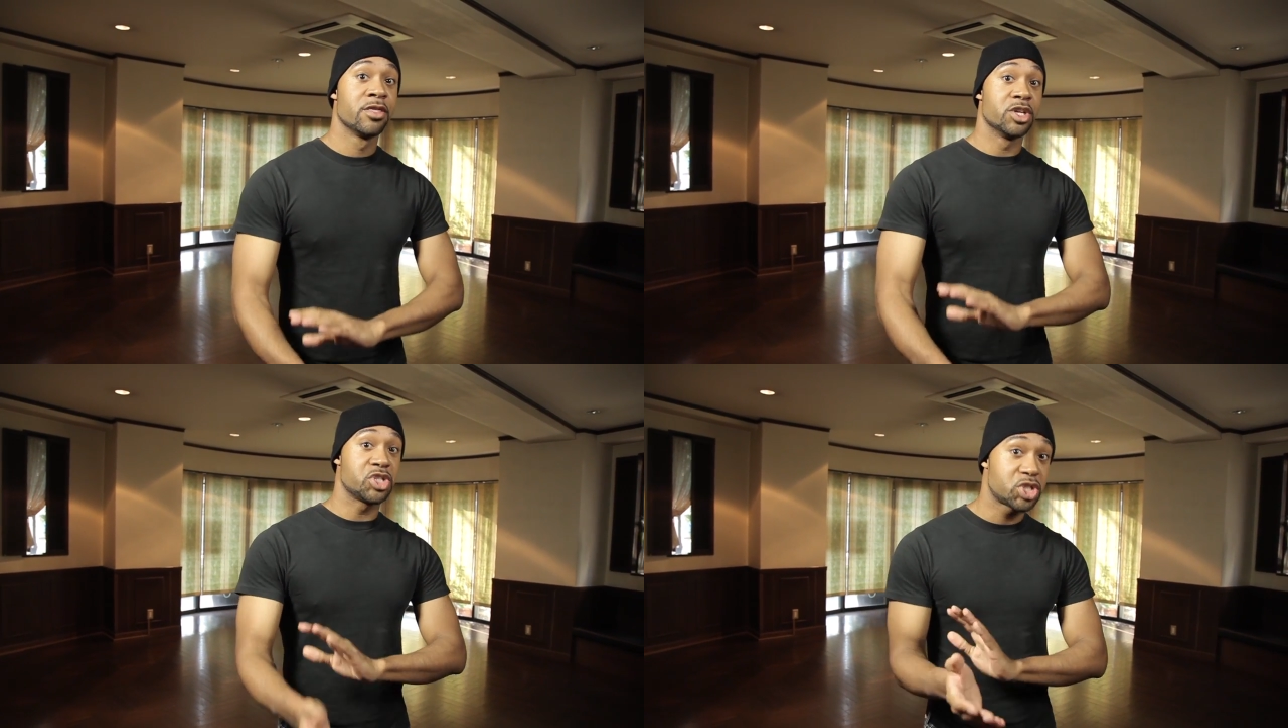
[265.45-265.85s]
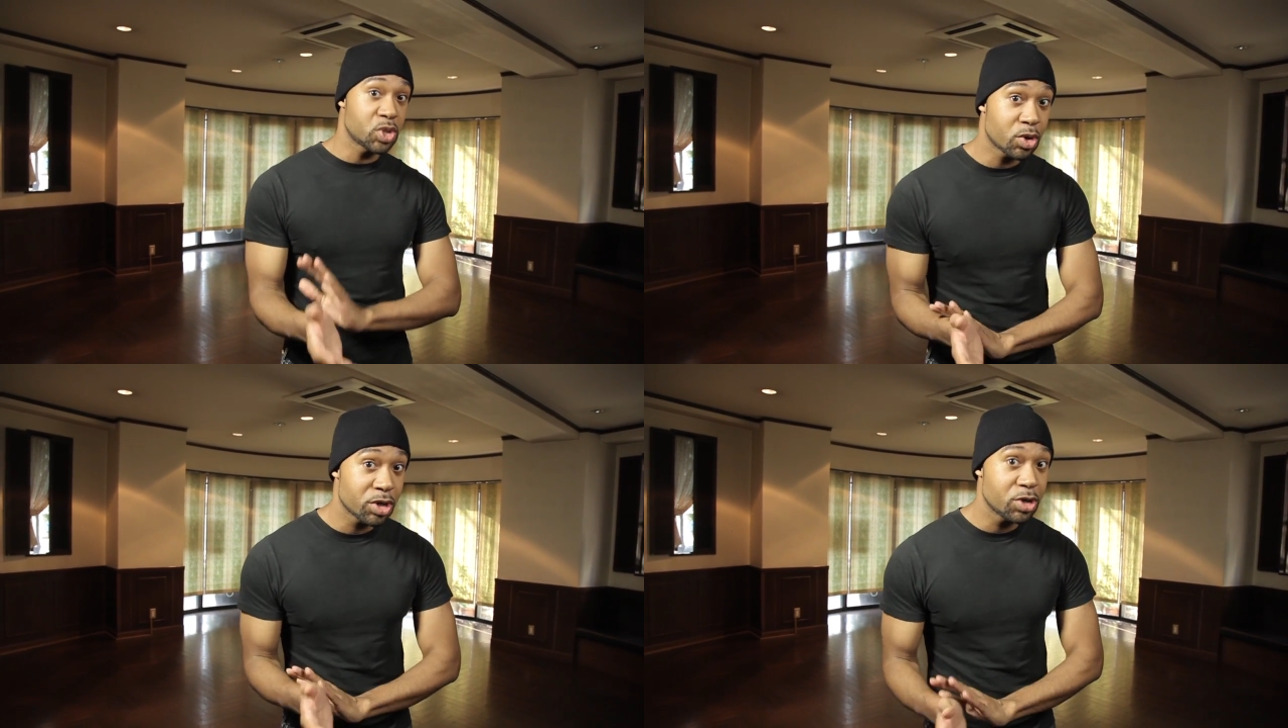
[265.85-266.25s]
The
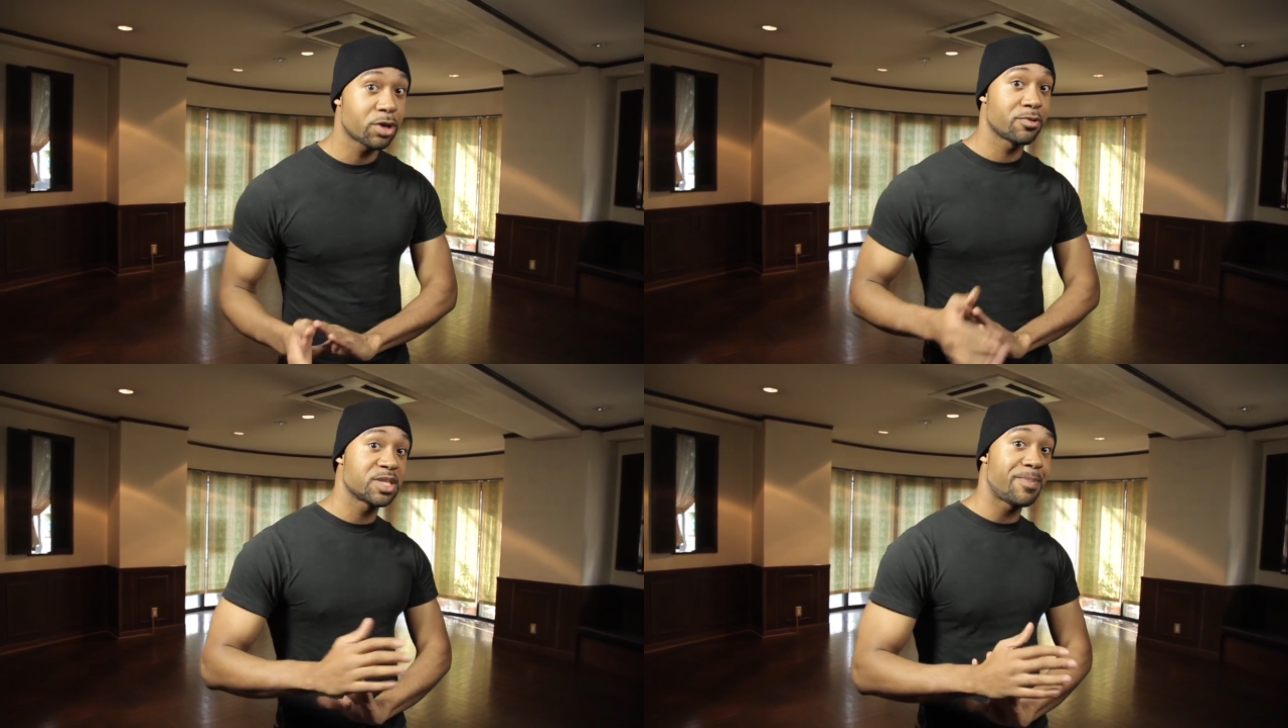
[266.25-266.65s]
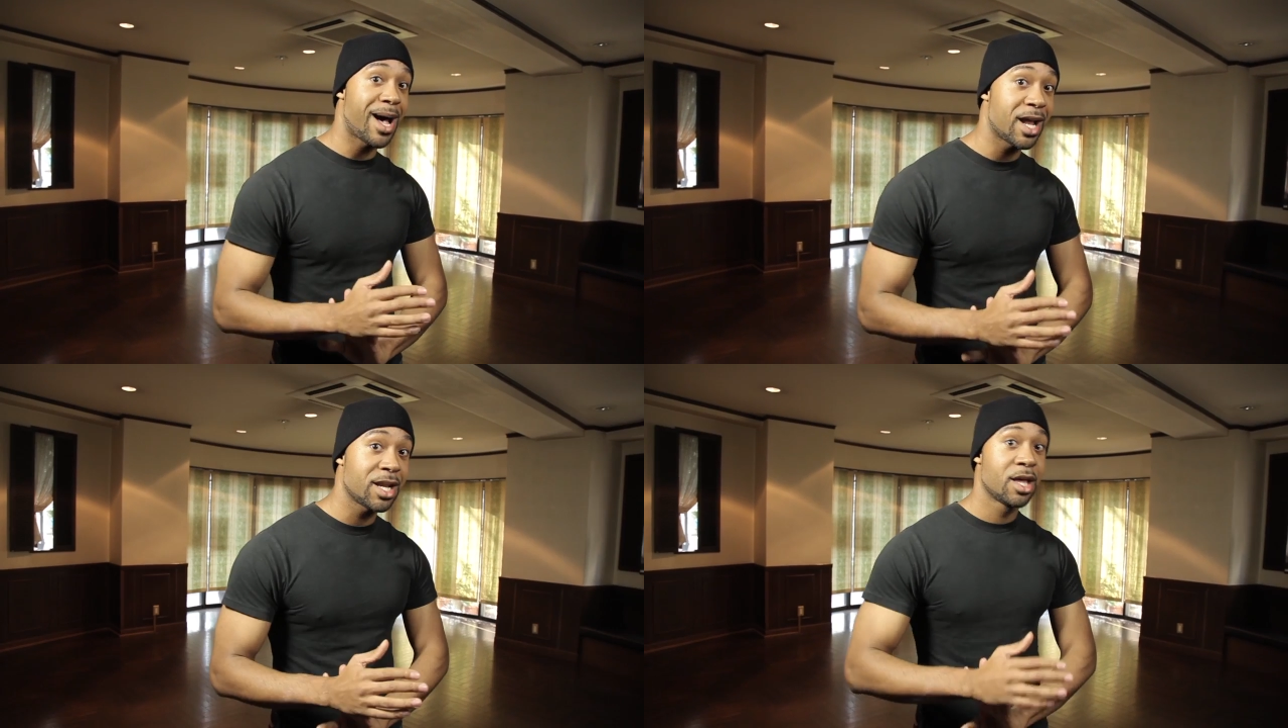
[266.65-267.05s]
sooner you can
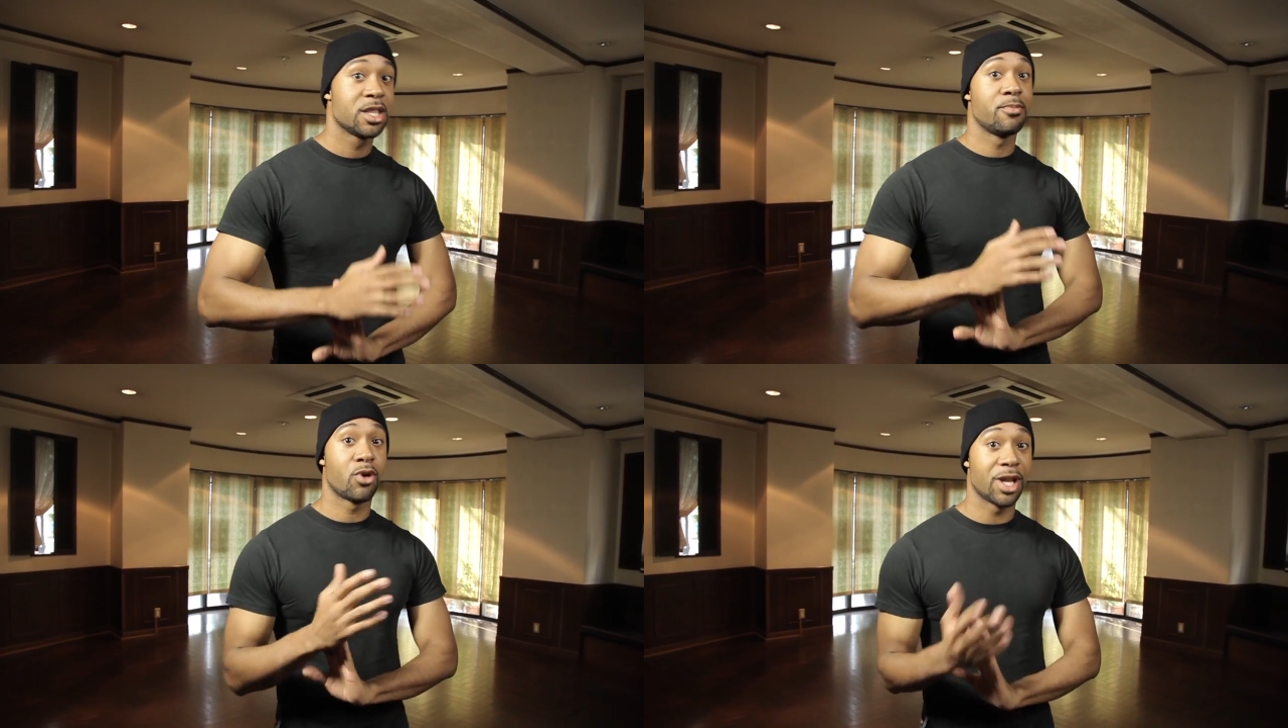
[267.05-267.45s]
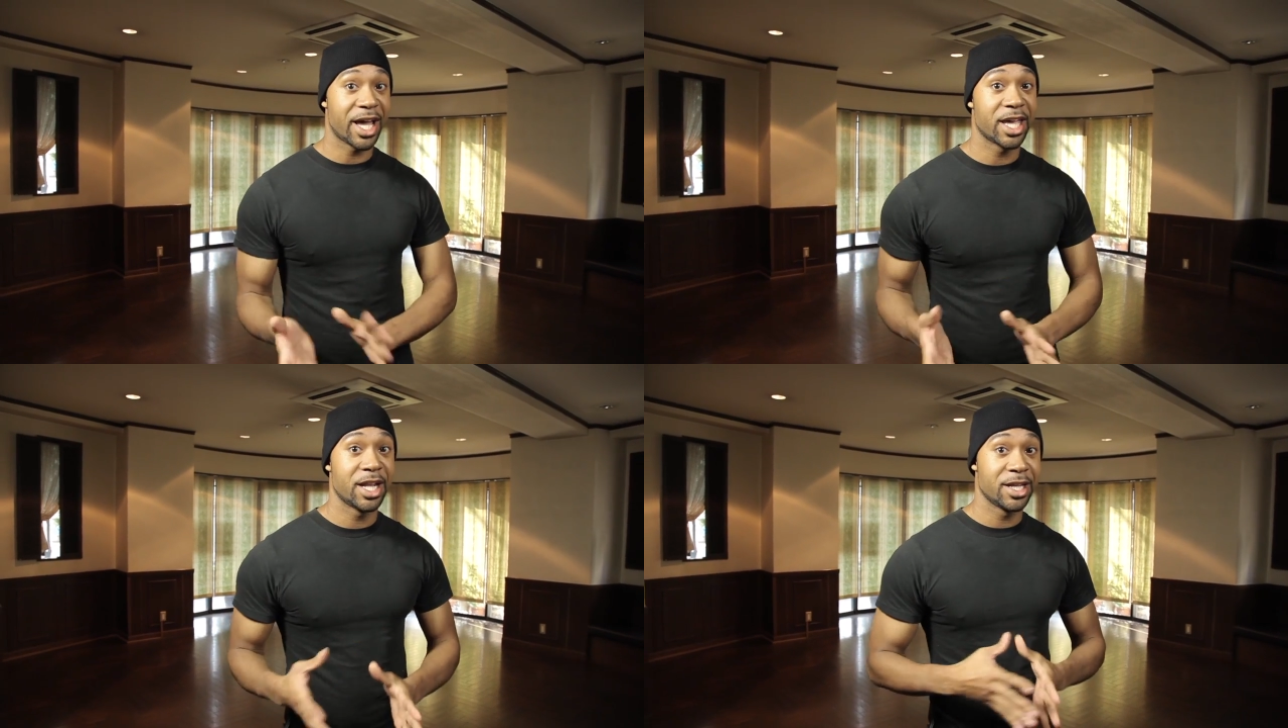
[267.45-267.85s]
respond, the more
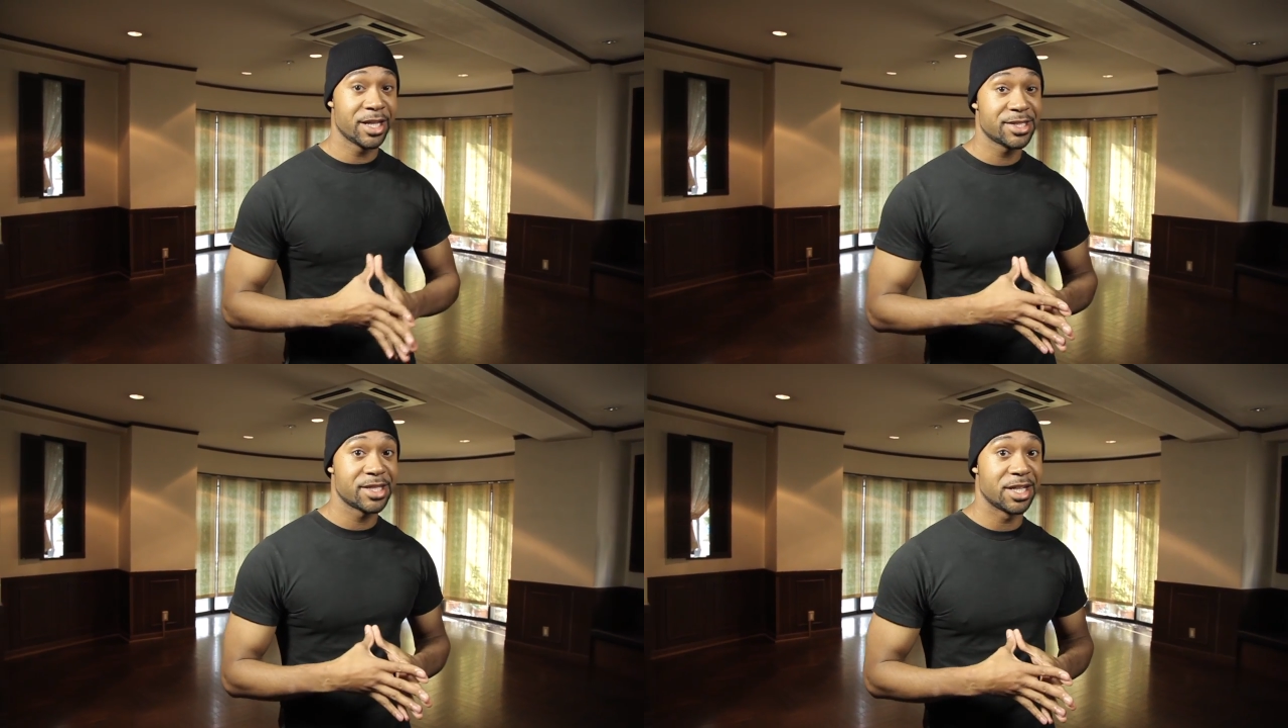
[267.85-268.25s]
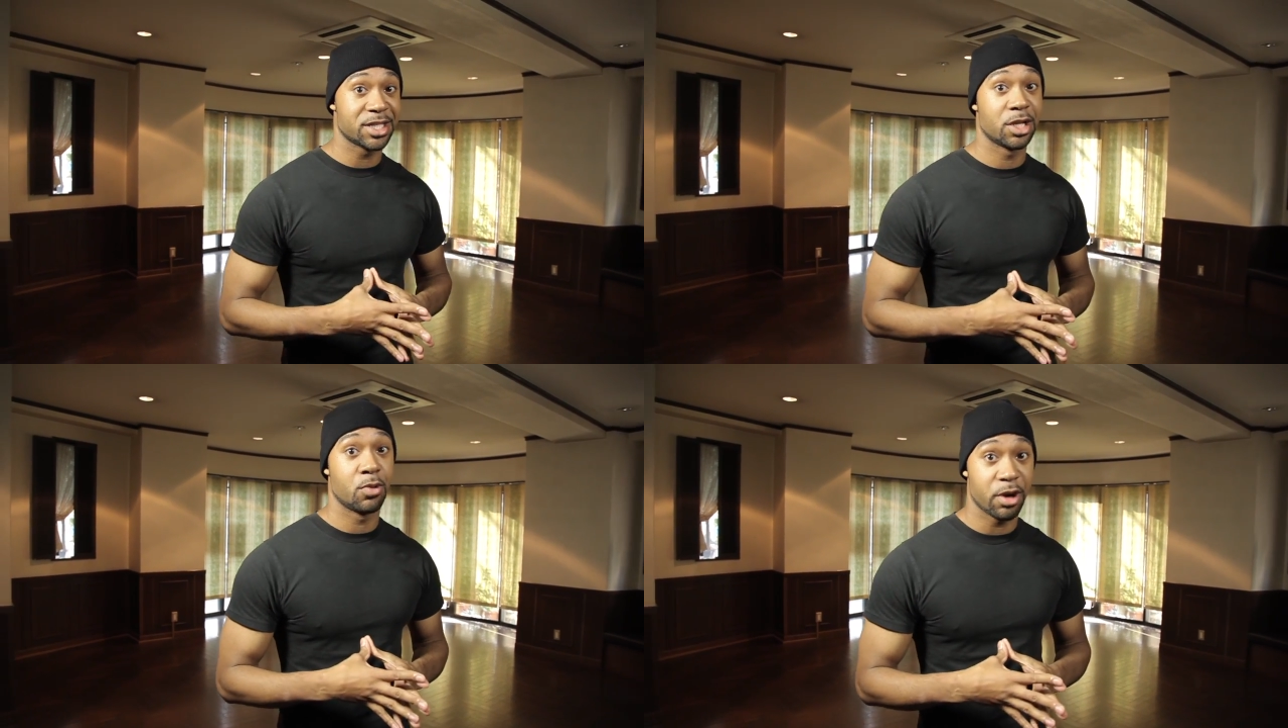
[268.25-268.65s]
likely it is that it's
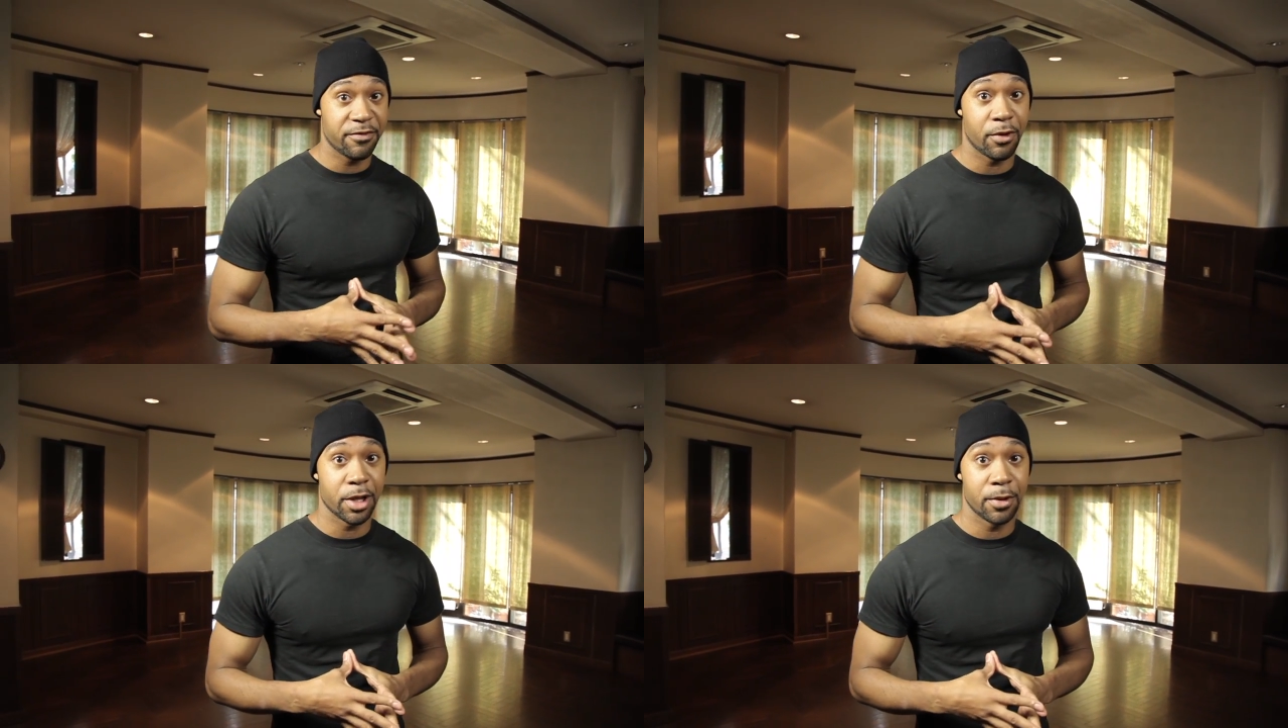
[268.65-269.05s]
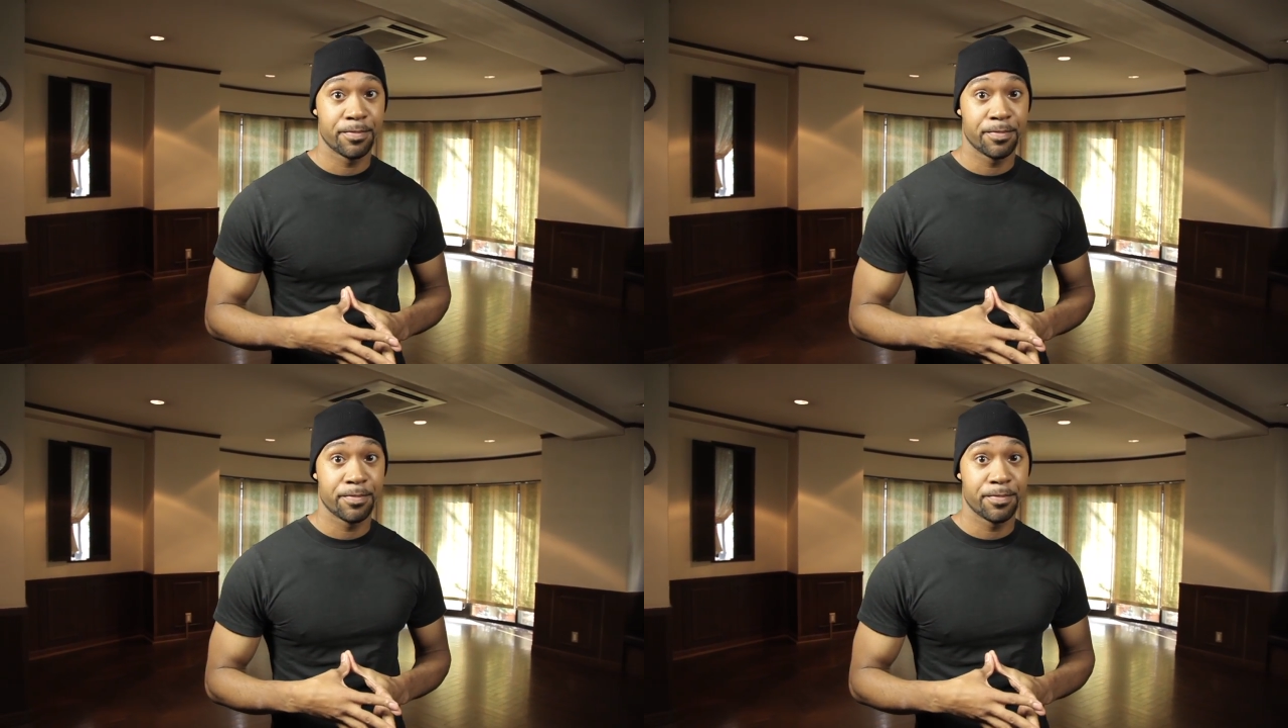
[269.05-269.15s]
going to work for you.